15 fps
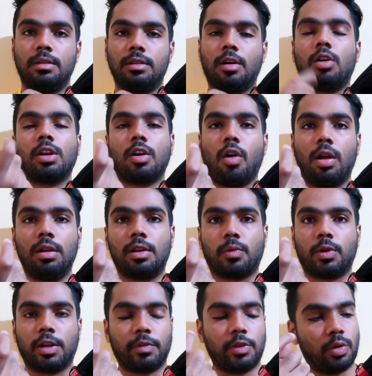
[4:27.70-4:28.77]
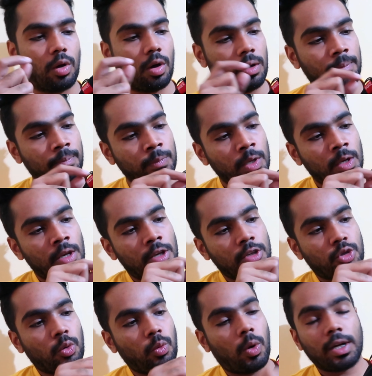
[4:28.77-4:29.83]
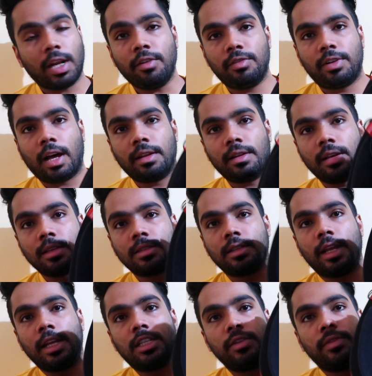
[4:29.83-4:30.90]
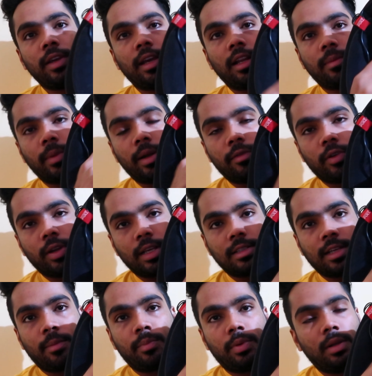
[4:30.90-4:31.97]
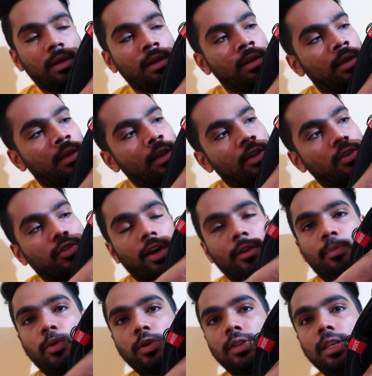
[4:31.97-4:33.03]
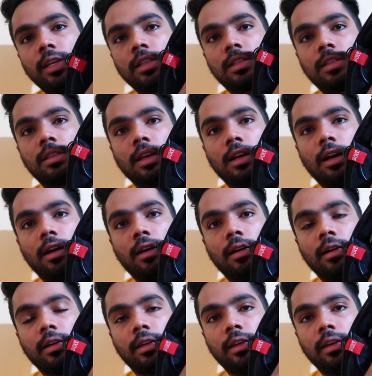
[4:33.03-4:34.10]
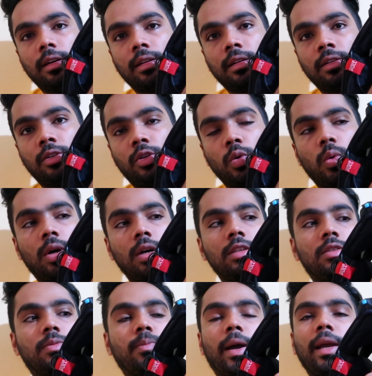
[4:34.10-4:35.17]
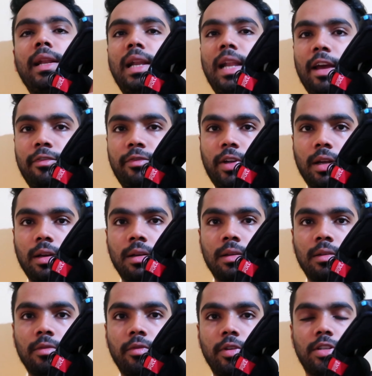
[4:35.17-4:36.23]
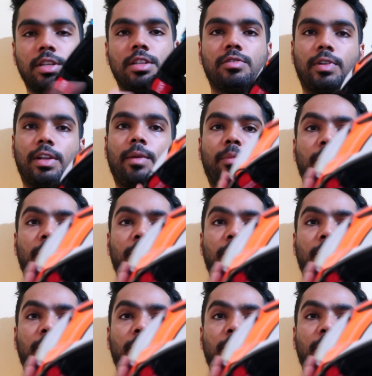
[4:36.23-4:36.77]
or a collar, whatever you call. So what I've done is, an AGV helmet, for example, so I've put this here towards my left, which is when I'm